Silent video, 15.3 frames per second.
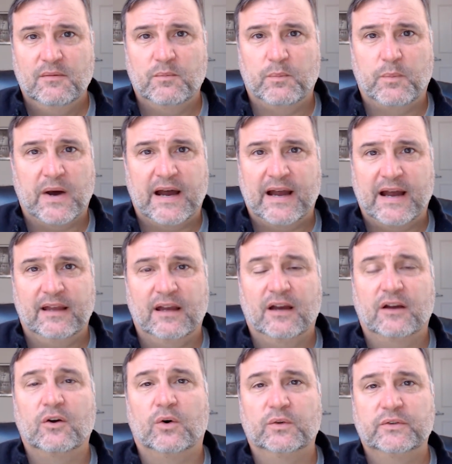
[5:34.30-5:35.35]
buy a
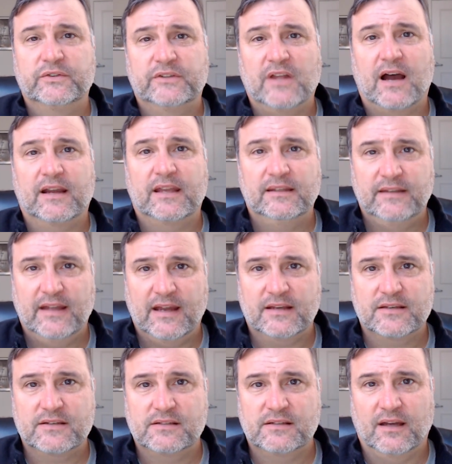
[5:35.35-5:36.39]
gold stock
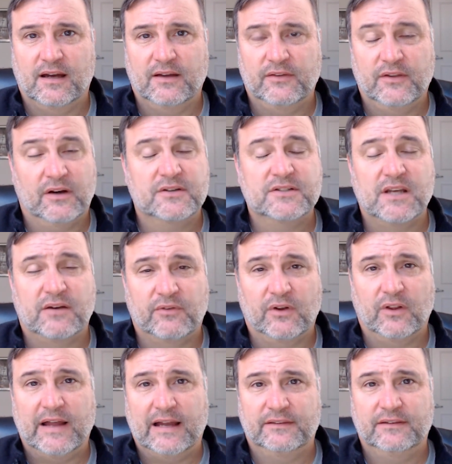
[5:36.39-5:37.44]
index. Uh, there are
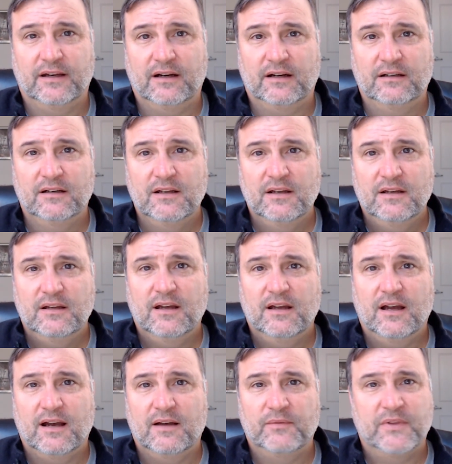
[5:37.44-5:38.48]
several out there.
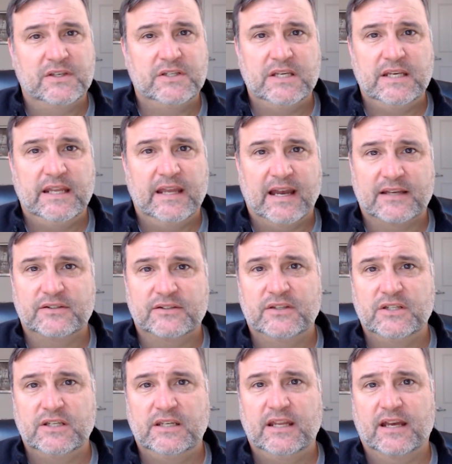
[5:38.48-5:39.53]
Uh, the GDX, the
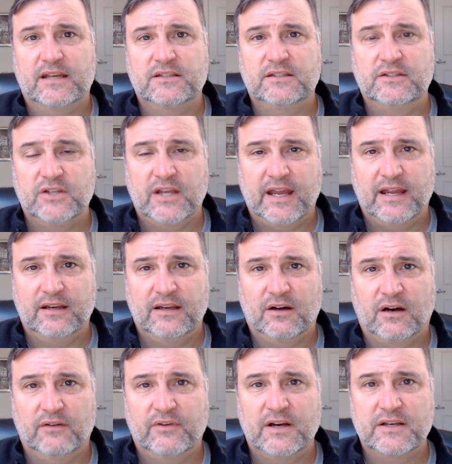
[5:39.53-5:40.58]
GDXJ
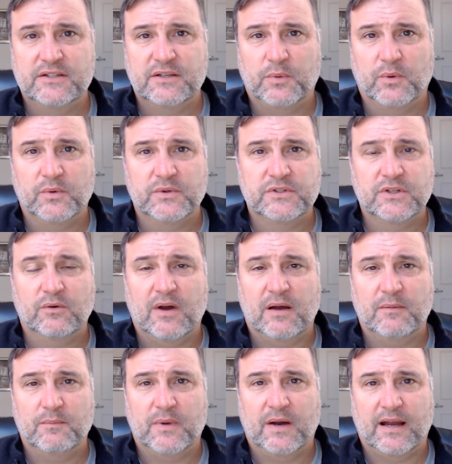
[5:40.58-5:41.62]
are very simple ones to go out
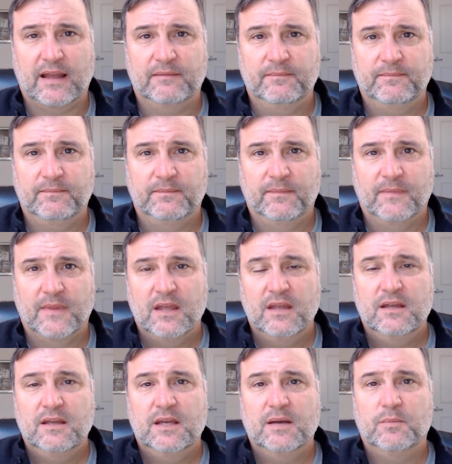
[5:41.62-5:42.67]
and buy.
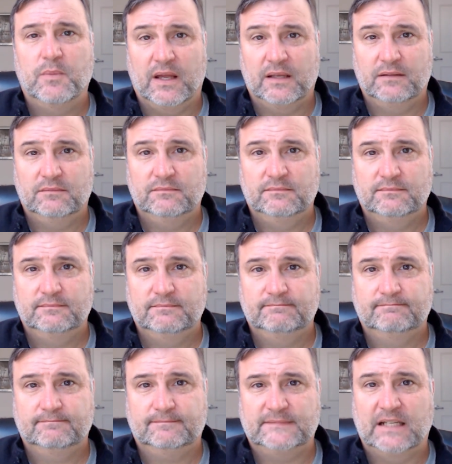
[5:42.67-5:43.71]
But
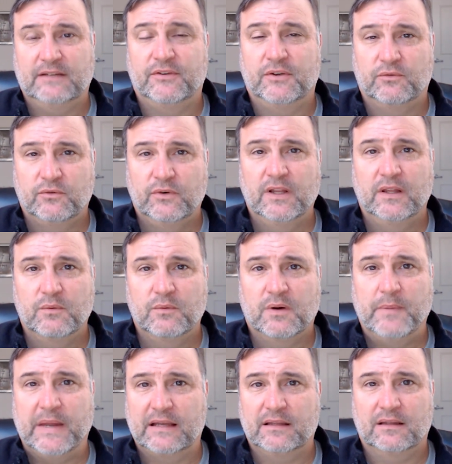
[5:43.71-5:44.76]
if you really want to
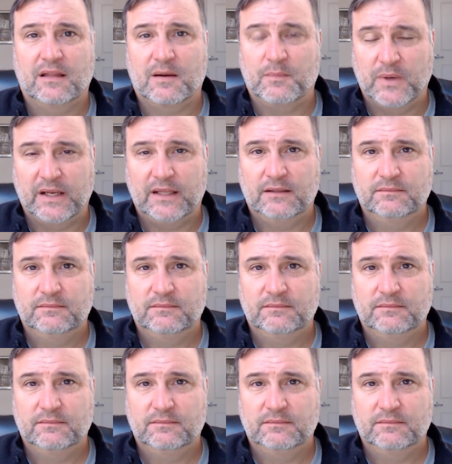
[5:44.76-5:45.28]
make a lot of money,